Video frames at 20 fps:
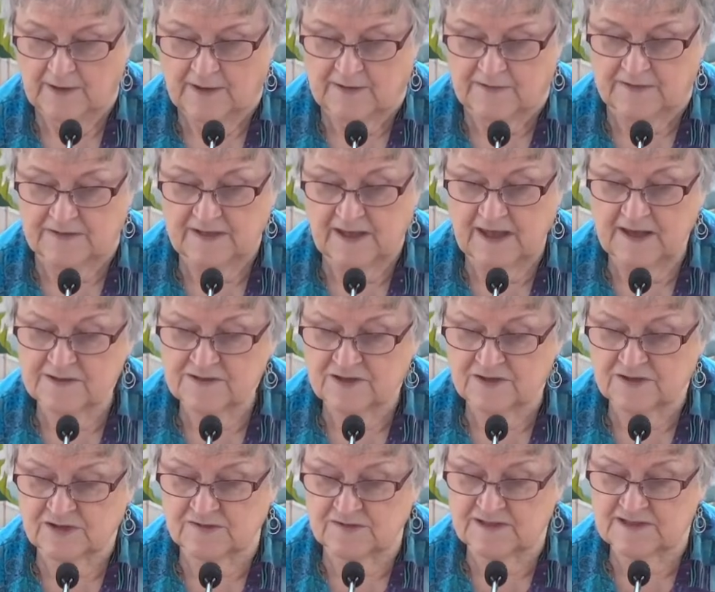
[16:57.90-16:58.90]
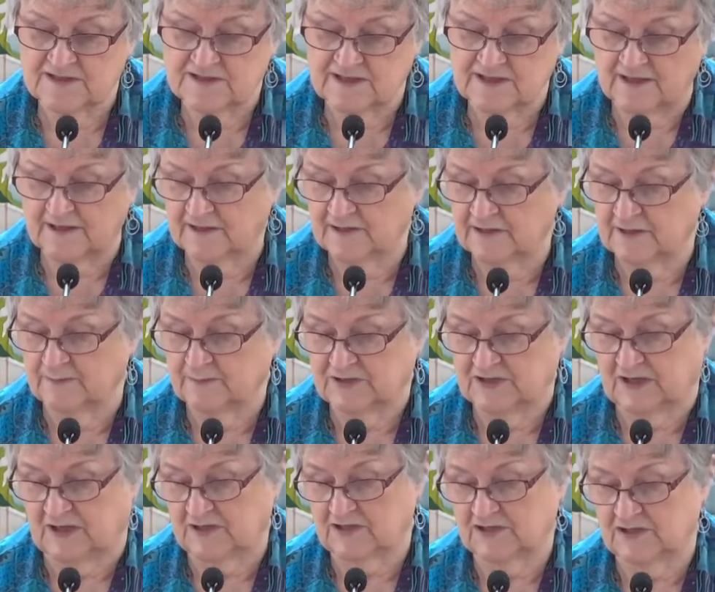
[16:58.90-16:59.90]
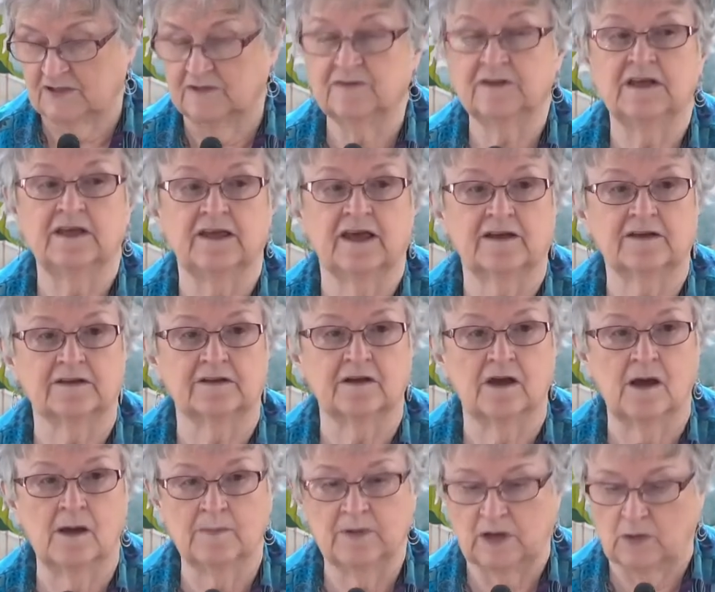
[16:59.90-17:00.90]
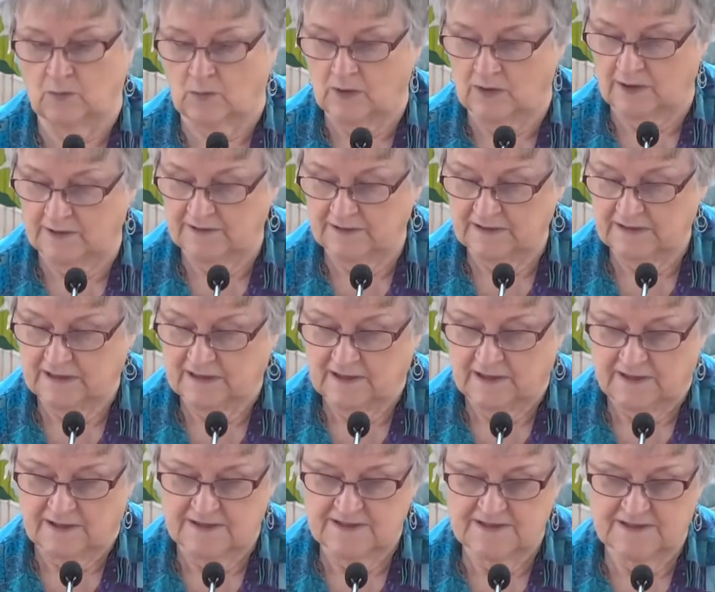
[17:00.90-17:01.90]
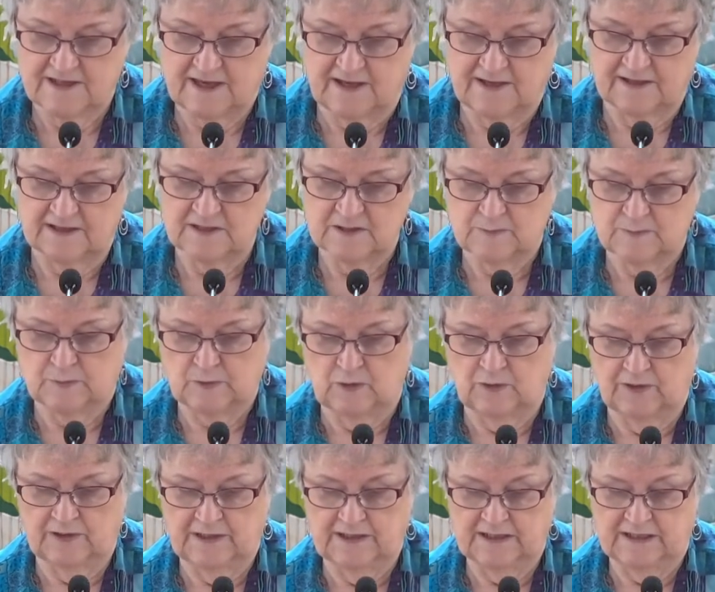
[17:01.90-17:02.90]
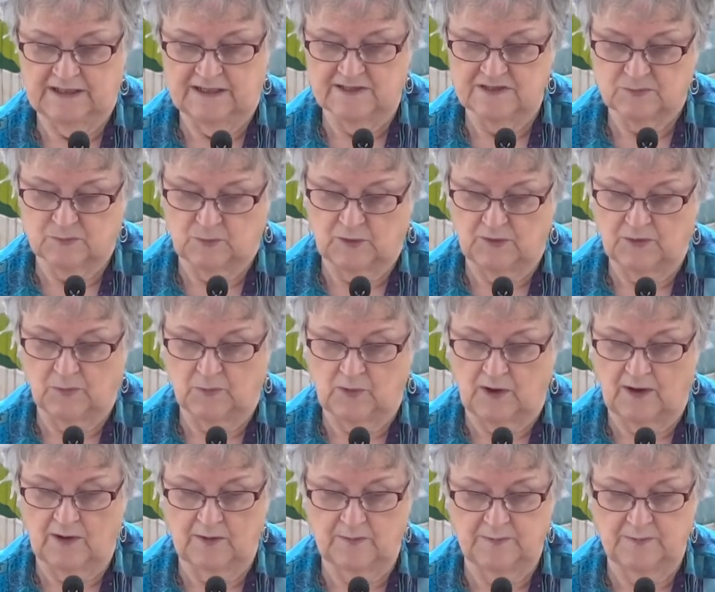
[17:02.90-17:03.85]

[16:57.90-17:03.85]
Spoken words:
The answer to the second objection, the economic one, is that exploring is worthwhile